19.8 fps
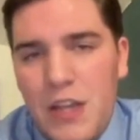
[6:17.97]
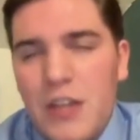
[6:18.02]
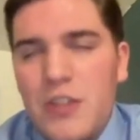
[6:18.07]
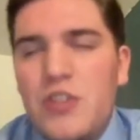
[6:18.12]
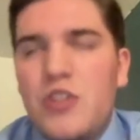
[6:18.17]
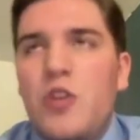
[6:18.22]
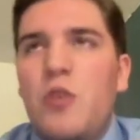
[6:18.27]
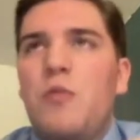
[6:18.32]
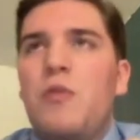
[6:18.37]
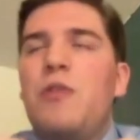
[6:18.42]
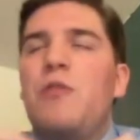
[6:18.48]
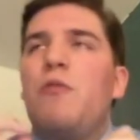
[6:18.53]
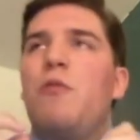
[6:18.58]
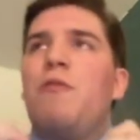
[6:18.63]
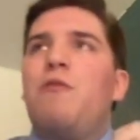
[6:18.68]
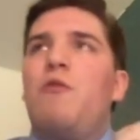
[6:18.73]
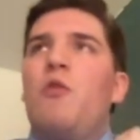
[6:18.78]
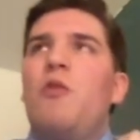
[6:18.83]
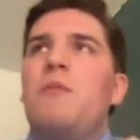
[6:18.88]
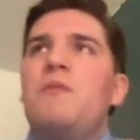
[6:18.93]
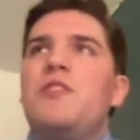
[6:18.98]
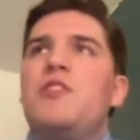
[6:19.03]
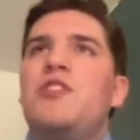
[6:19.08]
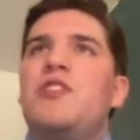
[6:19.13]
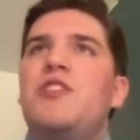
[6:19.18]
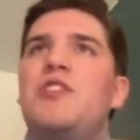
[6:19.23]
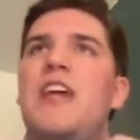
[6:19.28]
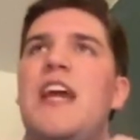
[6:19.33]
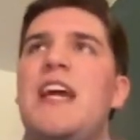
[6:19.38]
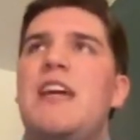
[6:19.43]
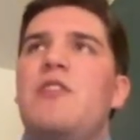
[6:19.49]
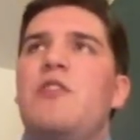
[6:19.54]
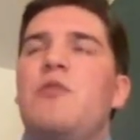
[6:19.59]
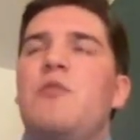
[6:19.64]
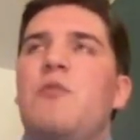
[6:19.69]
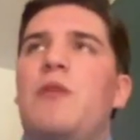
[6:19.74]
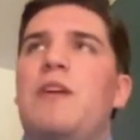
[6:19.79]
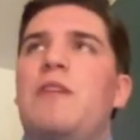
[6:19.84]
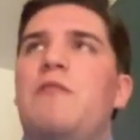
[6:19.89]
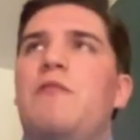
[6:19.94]
So the Reformed standard
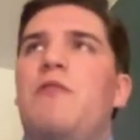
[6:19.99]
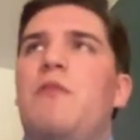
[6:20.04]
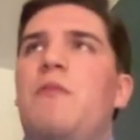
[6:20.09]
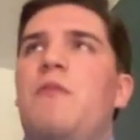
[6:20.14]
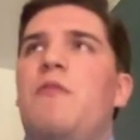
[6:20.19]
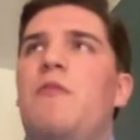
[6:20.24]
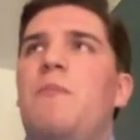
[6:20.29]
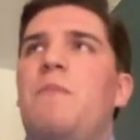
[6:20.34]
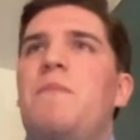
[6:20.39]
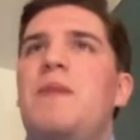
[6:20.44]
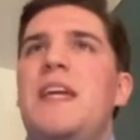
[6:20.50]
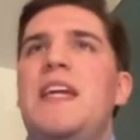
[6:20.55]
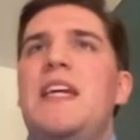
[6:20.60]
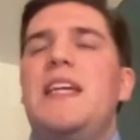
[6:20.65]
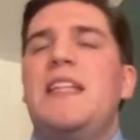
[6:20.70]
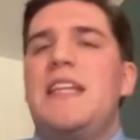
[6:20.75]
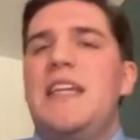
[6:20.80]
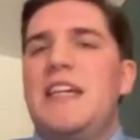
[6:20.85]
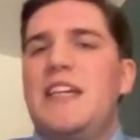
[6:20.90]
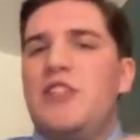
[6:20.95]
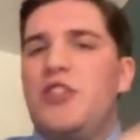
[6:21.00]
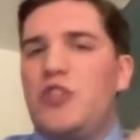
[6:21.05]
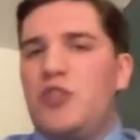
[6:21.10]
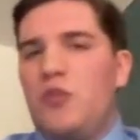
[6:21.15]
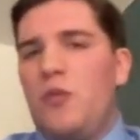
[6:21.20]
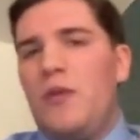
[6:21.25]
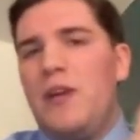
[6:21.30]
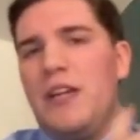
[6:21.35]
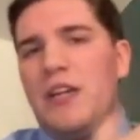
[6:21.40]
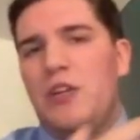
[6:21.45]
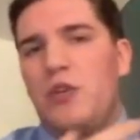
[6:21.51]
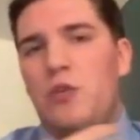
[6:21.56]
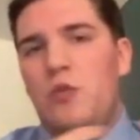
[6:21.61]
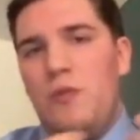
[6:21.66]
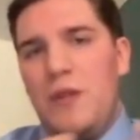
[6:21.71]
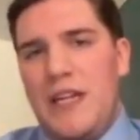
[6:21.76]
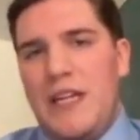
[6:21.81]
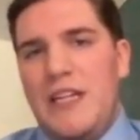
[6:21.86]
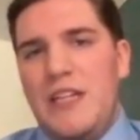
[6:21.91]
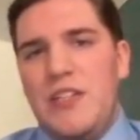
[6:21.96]
went from being the historic
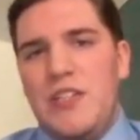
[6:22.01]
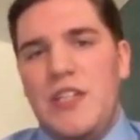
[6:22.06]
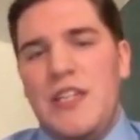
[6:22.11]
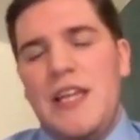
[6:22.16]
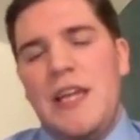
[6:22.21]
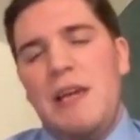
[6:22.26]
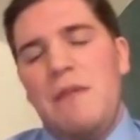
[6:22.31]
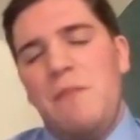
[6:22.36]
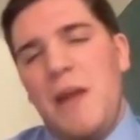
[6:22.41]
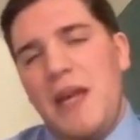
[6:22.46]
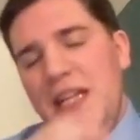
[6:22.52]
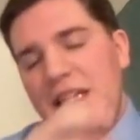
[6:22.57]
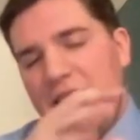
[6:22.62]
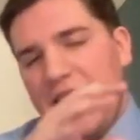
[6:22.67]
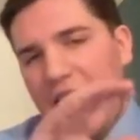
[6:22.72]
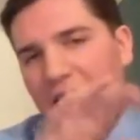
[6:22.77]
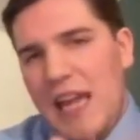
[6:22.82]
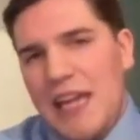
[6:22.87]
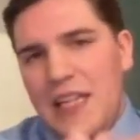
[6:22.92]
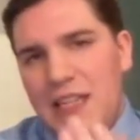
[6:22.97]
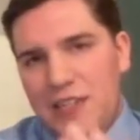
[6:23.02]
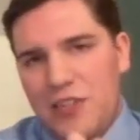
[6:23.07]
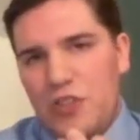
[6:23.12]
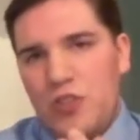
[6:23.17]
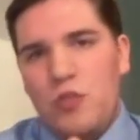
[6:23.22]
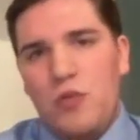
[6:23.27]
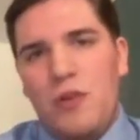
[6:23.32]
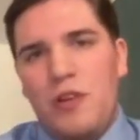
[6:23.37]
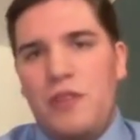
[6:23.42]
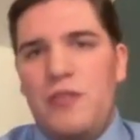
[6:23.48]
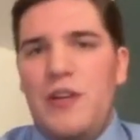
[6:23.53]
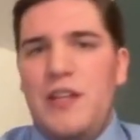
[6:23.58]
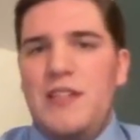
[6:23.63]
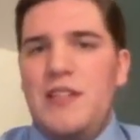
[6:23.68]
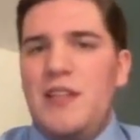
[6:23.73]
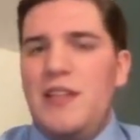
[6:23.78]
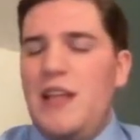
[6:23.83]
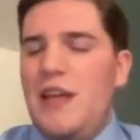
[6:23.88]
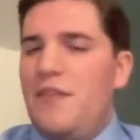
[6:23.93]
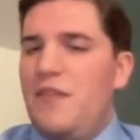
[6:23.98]
creeds, and they maintain the historic creeds
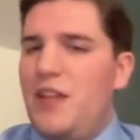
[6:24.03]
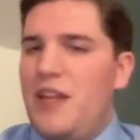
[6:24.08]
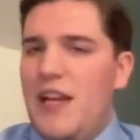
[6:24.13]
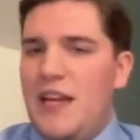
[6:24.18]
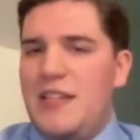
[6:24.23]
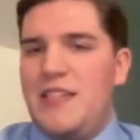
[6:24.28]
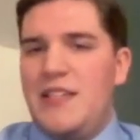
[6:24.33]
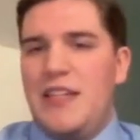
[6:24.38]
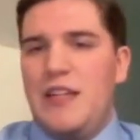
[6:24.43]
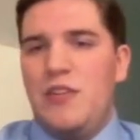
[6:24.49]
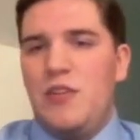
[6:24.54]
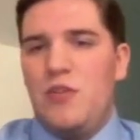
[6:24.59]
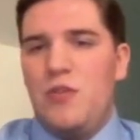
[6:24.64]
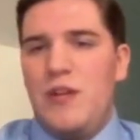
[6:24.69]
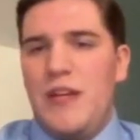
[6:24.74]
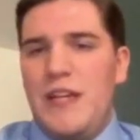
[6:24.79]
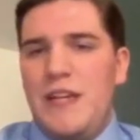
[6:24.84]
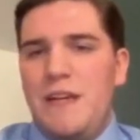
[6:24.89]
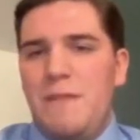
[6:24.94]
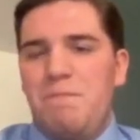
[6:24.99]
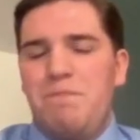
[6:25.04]
like that of the Nicene Creed.